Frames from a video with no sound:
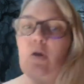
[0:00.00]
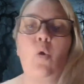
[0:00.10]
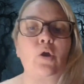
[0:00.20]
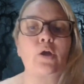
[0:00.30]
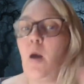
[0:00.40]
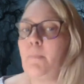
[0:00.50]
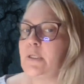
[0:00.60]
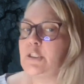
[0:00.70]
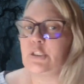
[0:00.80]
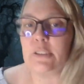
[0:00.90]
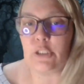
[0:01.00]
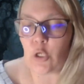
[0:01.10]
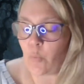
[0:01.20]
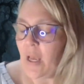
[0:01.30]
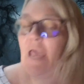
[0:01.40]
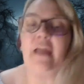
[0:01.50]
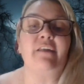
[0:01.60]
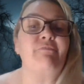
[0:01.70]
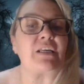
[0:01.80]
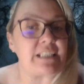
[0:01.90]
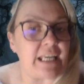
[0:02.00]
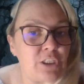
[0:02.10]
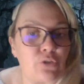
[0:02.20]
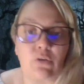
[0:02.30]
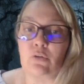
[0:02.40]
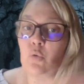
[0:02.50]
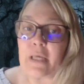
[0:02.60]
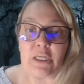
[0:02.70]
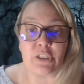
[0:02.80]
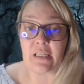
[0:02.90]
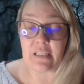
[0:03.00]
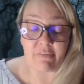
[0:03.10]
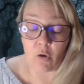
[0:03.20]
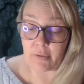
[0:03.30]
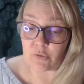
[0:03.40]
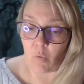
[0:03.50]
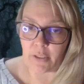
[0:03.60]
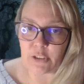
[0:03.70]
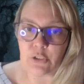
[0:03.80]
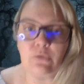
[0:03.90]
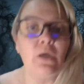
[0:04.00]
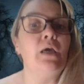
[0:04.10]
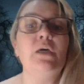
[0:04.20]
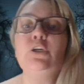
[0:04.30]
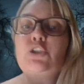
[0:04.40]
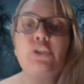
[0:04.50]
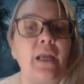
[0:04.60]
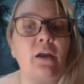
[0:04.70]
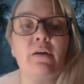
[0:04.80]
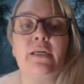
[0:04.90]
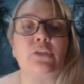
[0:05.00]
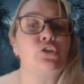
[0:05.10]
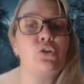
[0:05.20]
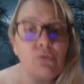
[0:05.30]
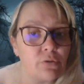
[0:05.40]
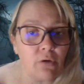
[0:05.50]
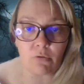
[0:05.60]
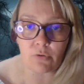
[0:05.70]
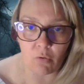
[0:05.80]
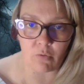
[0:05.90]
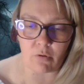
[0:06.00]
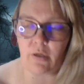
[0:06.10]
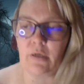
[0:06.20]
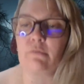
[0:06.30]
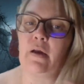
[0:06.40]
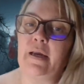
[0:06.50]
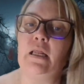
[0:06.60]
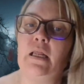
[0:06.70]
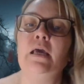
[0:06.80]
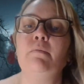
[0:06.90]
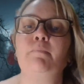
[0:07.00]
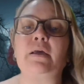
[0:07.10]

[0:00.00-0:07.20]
or accomplish, an investigation or a location that they've always wanted to. Share it, toot your own horn, right? But